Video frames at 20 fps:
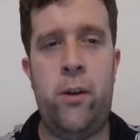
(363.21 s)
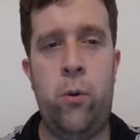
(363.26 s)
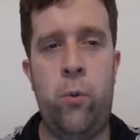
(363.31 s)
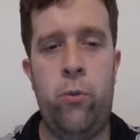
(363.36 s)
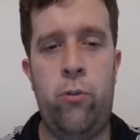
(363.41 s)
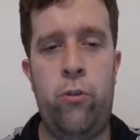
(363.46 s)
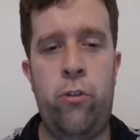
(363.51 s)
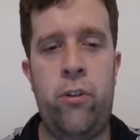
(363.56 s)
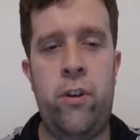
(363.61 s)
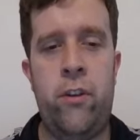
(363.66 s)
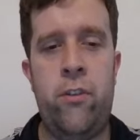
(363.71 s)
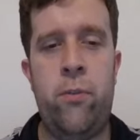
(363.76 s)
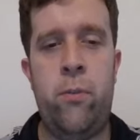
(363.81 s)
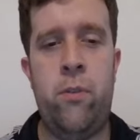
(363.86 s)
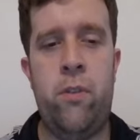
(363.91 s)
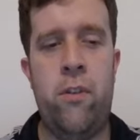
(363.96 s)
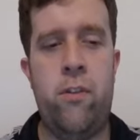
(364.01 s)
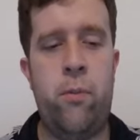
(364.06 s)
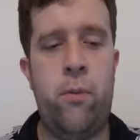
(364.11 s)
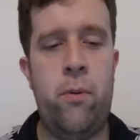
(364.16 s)
cool tricks with
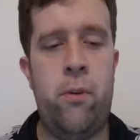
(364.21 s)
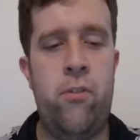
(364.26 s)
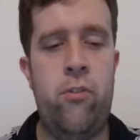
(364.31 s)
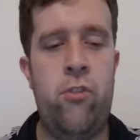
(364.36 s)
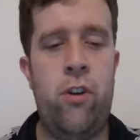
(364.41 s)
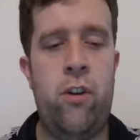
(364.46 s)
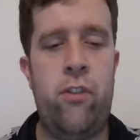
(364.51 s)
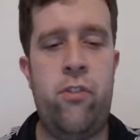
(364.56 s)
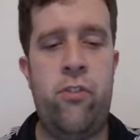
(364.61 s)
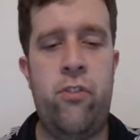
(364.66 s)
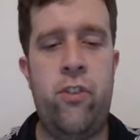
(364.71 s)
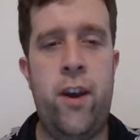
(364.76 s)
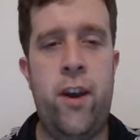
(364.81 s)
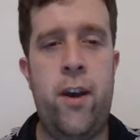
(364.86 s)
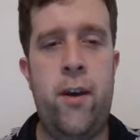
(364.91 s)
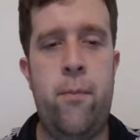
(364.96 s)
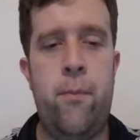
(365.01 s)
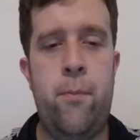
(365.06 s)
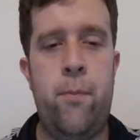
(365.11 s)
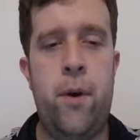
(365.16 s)
this one just yet,
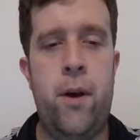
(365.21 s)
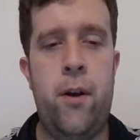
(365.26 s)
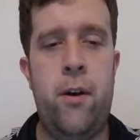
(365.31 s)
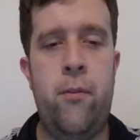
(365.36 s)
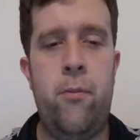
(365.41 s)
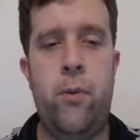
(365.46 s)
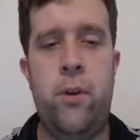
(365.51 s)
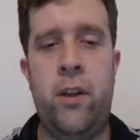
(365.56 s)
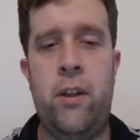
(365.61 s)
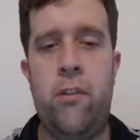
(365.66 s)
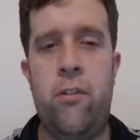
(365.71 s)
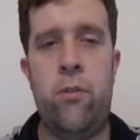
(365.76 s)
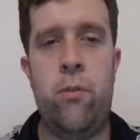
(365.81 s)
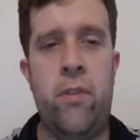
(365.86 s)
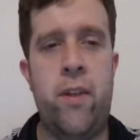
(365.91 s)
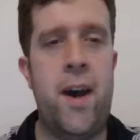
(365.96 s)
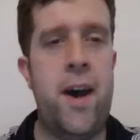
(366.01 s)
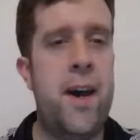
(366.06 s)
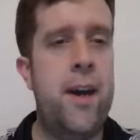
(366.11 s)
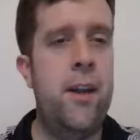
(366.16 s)
but we can do
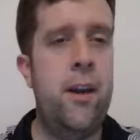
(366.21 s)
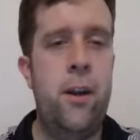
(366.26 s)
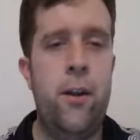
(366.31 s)
that.